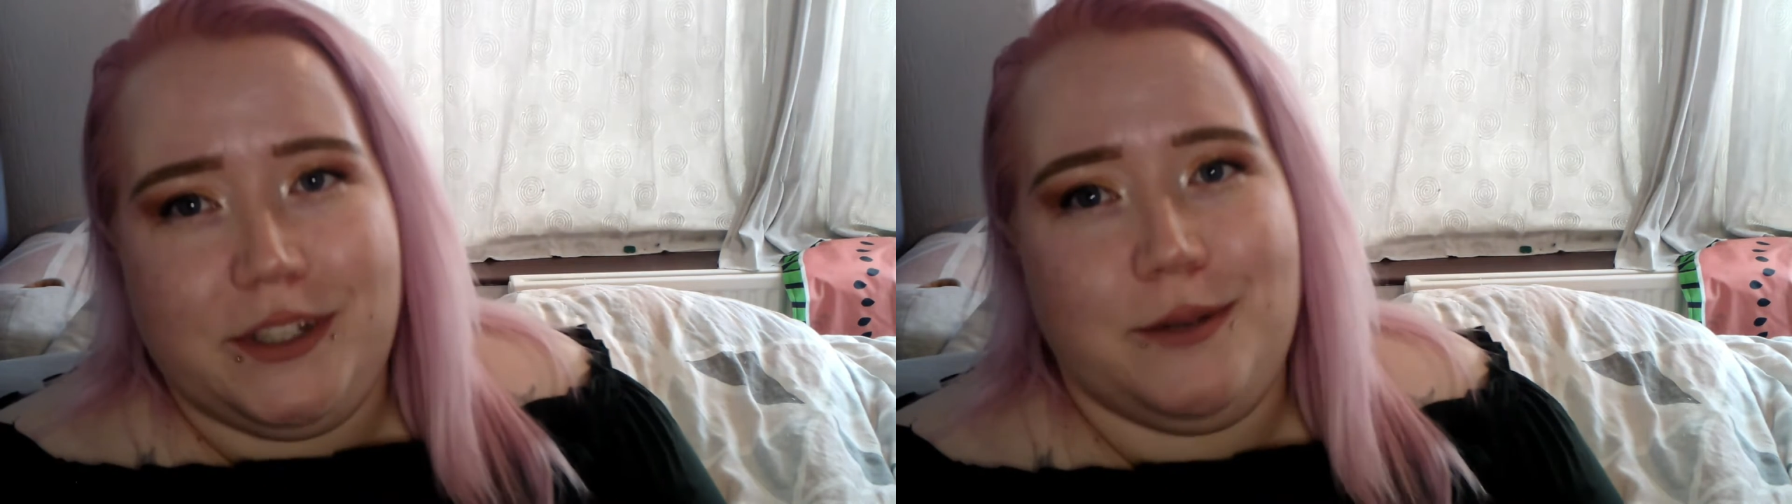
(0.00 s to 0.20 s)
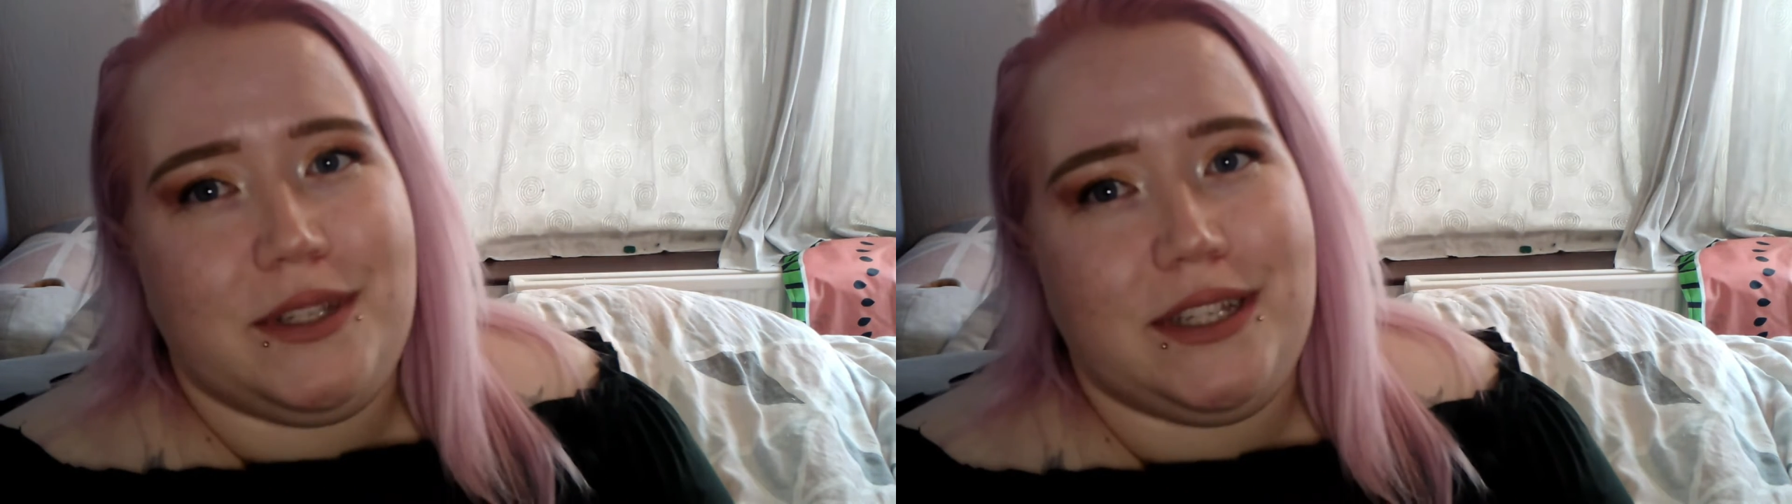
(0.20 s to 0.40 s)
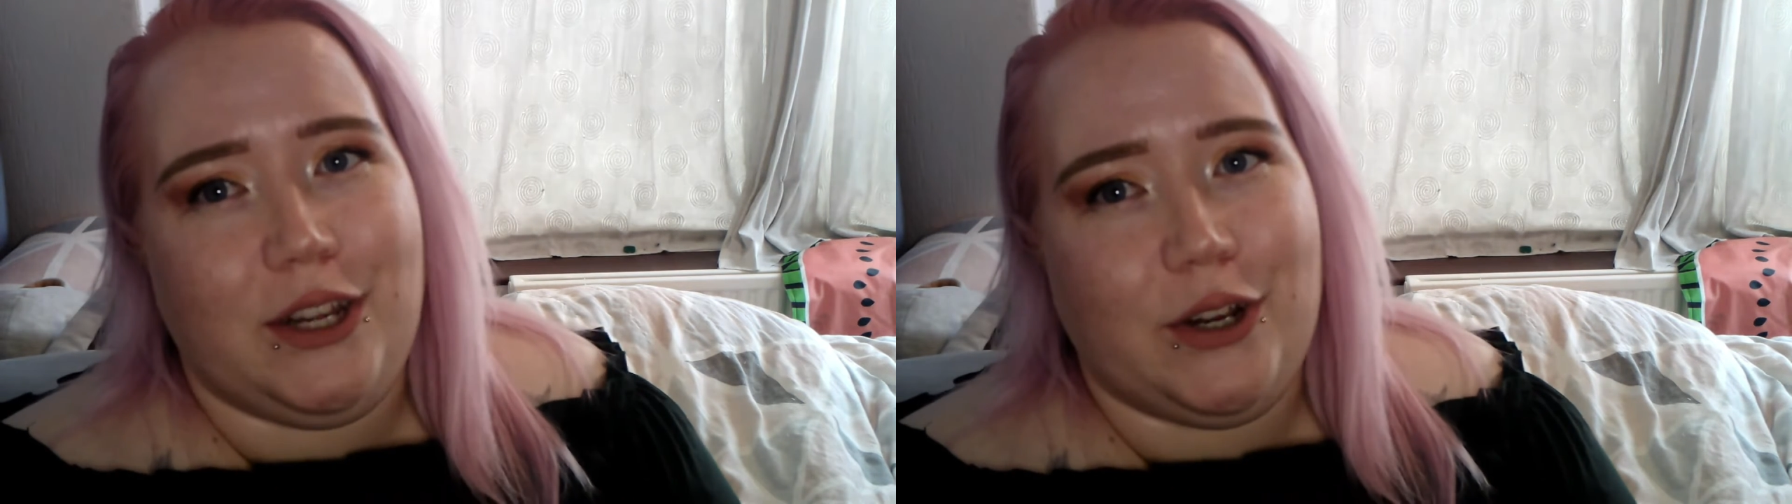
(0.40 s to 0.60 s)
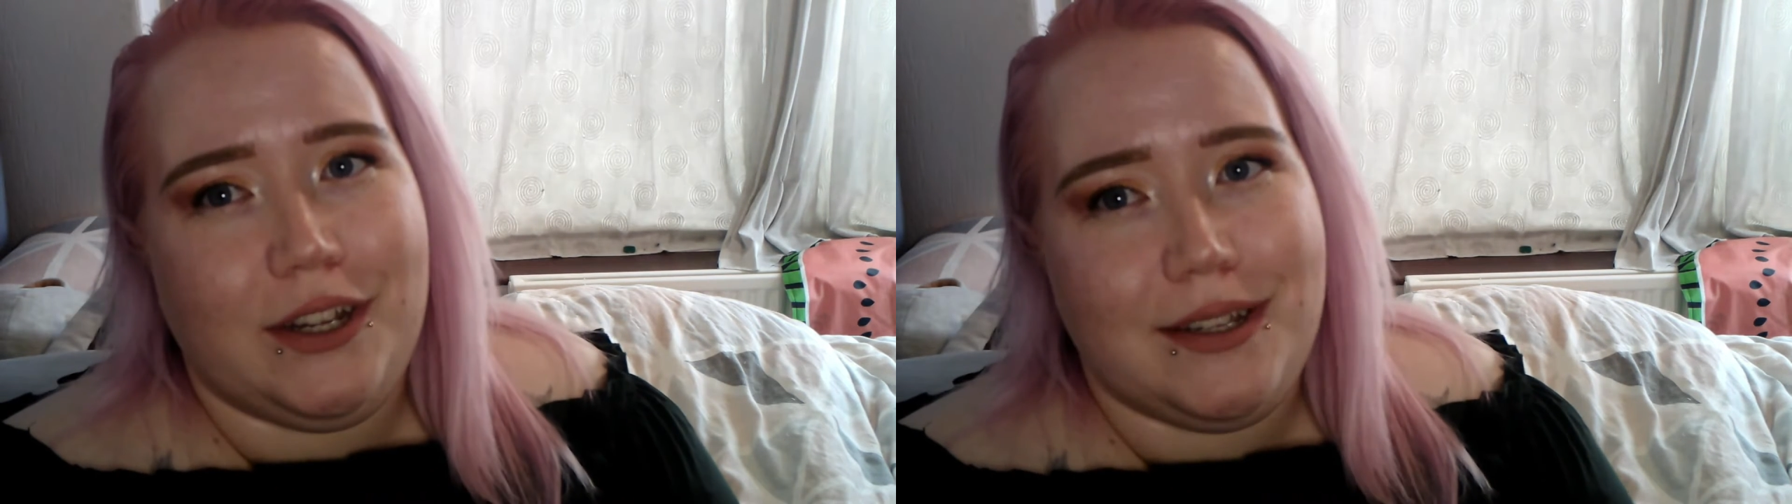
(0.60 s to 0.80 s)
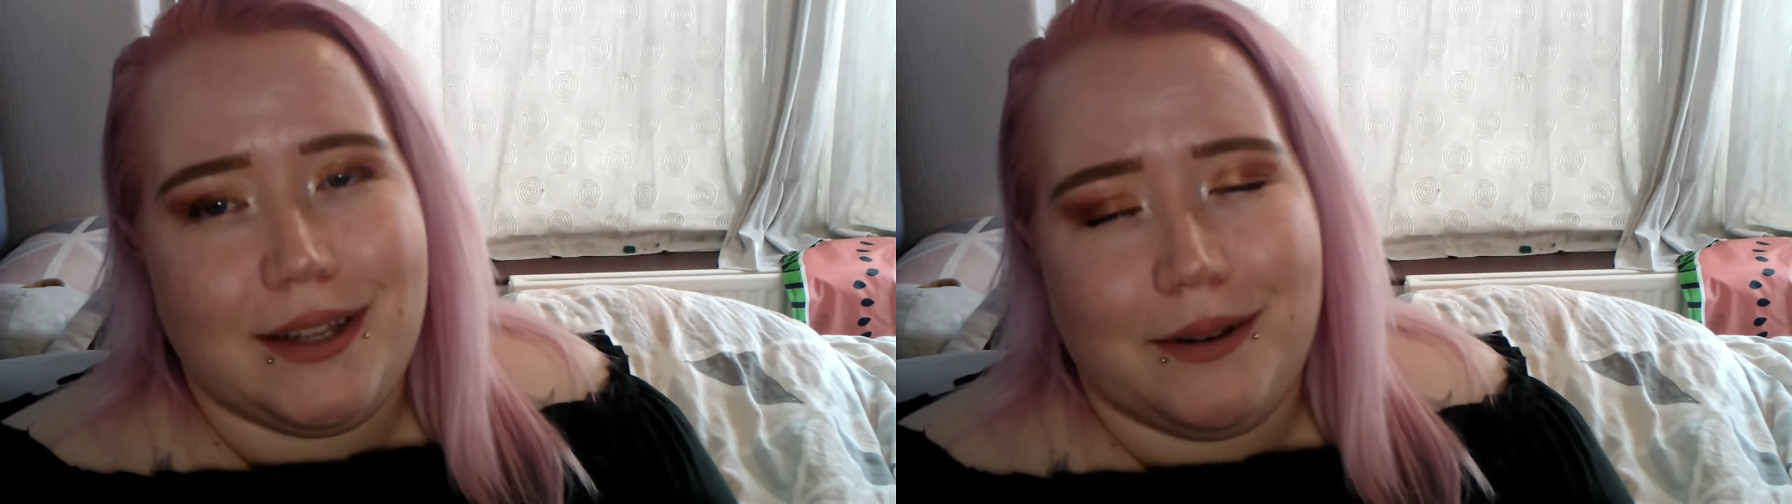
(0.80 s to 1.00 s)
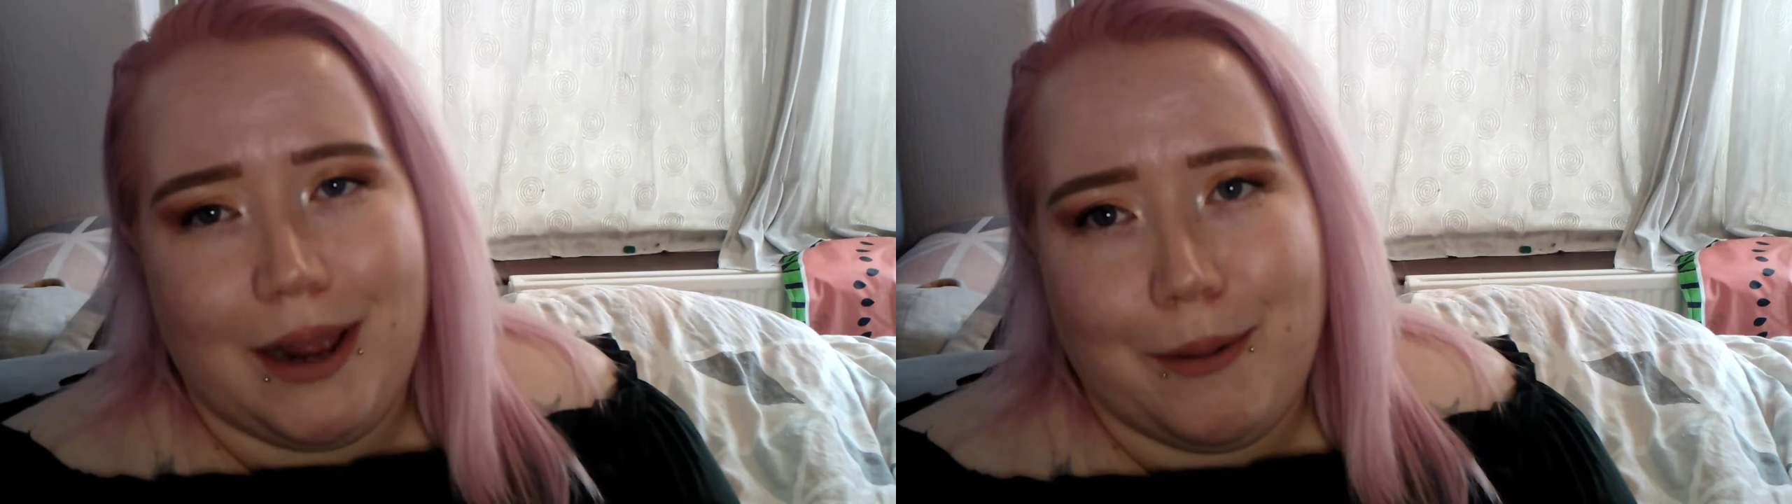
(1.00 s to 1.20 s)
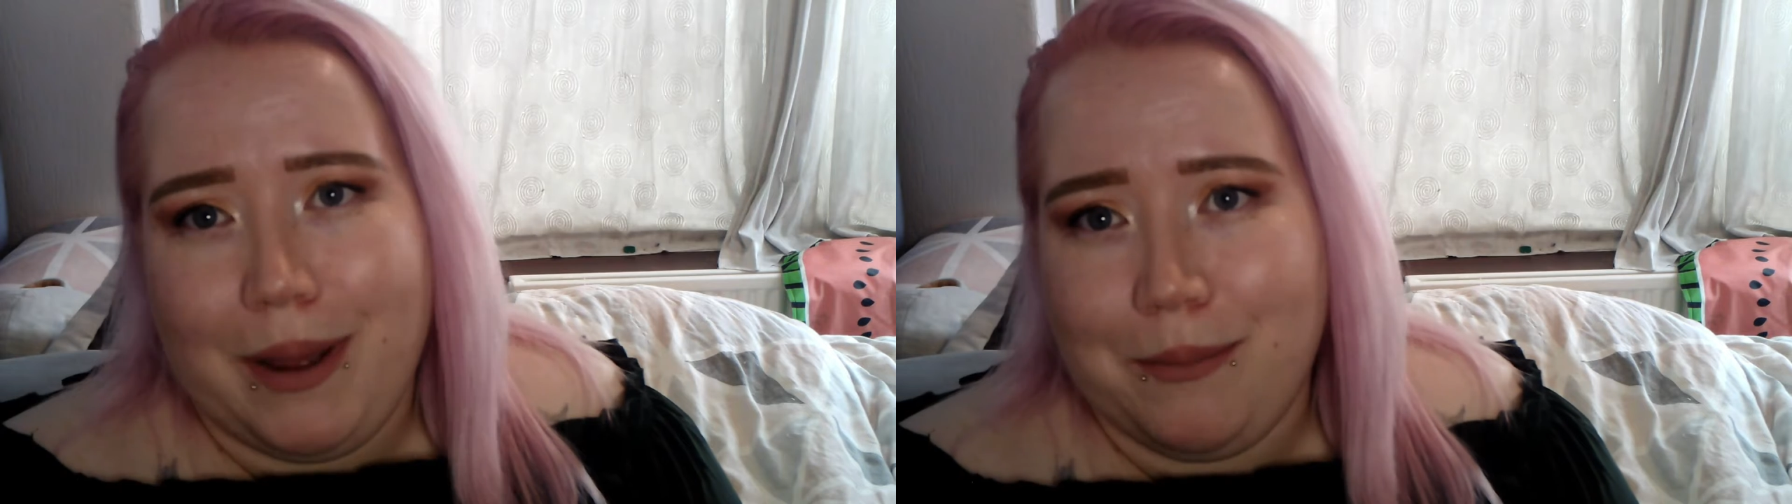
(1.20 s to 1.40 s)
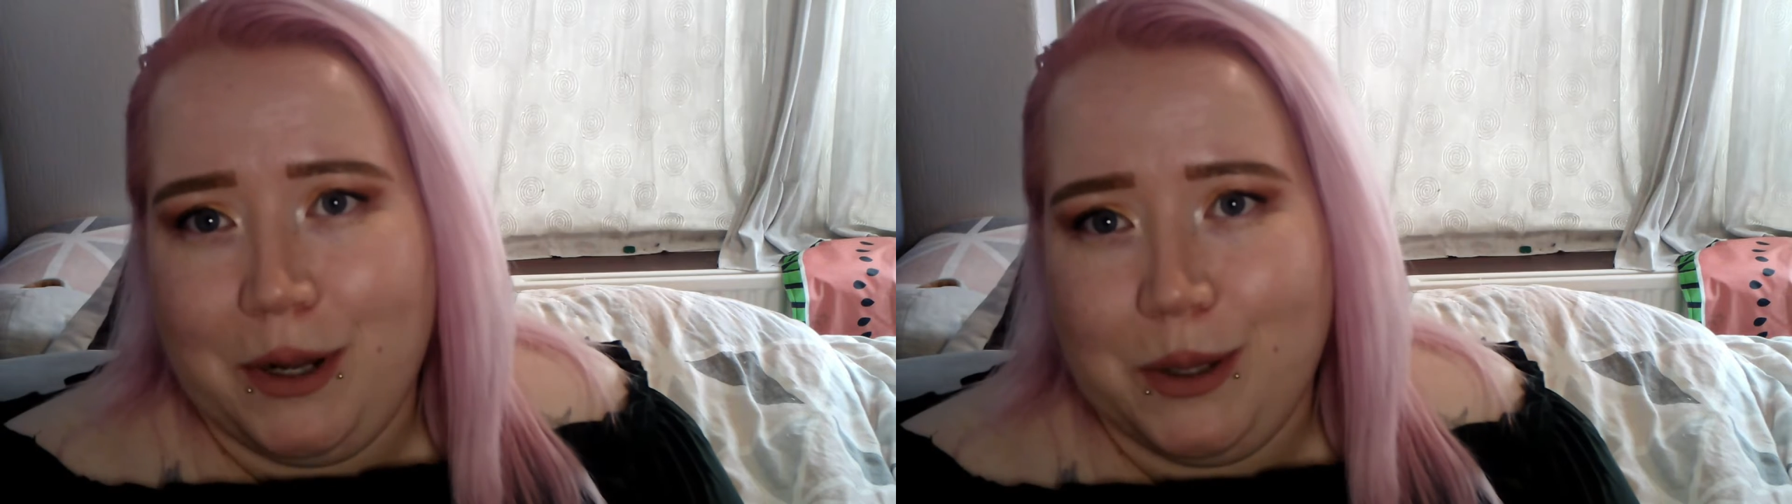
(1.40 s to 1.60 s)
Jim's secret, so now
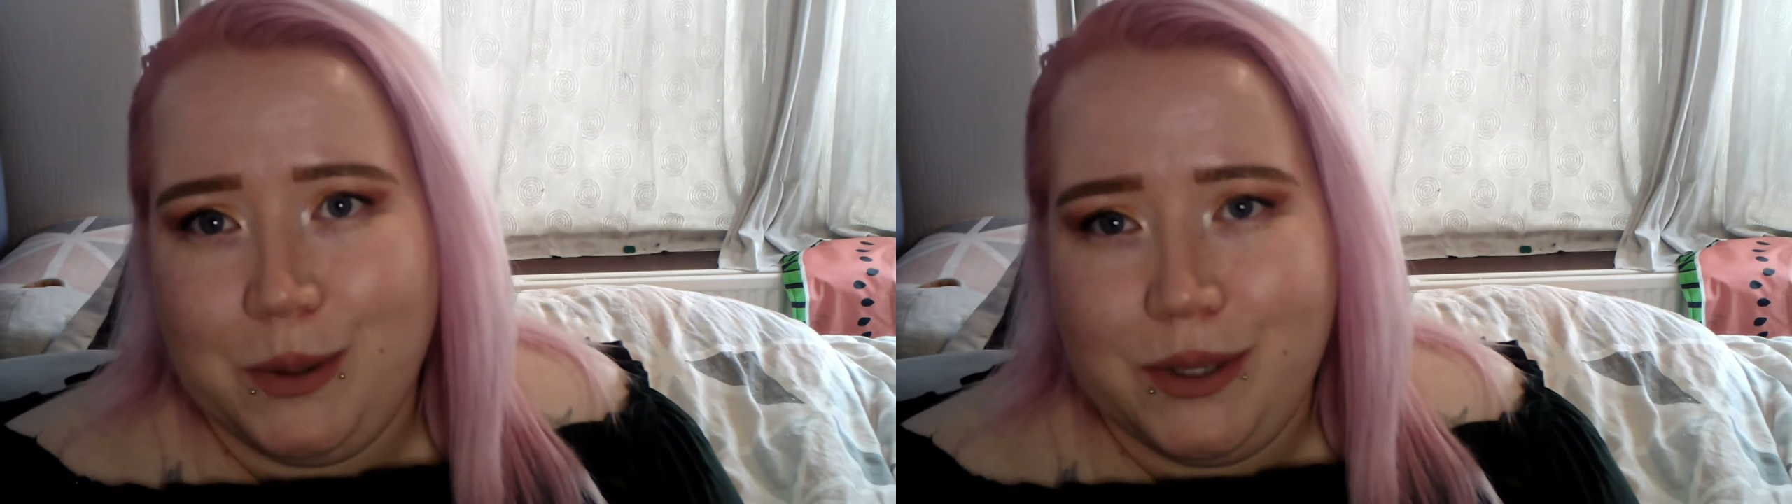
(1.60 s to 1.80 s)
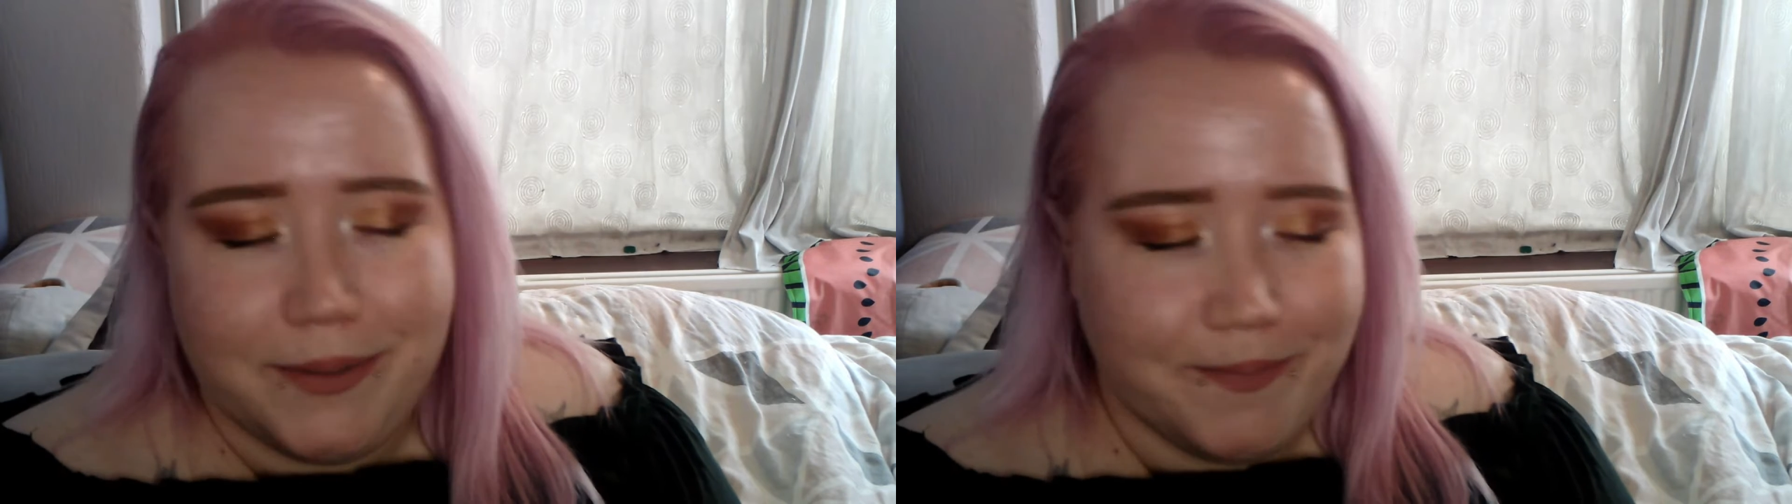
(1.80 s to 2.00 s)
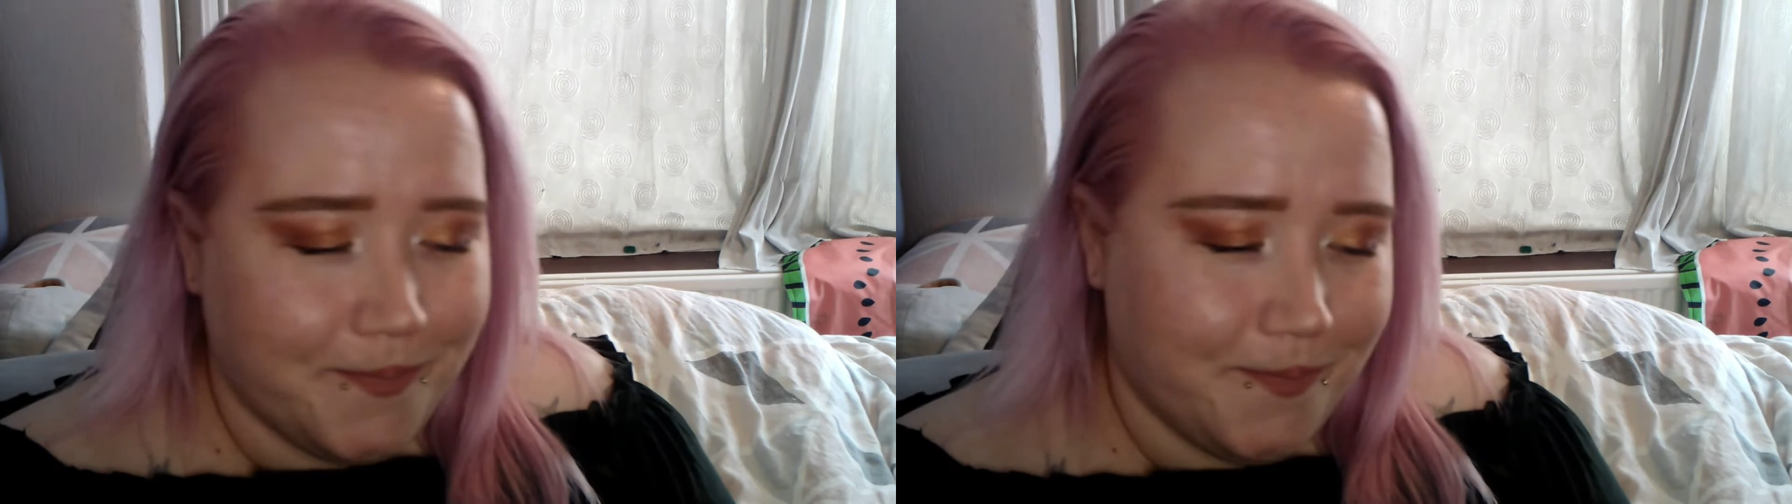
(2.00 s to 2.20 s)
Pam knows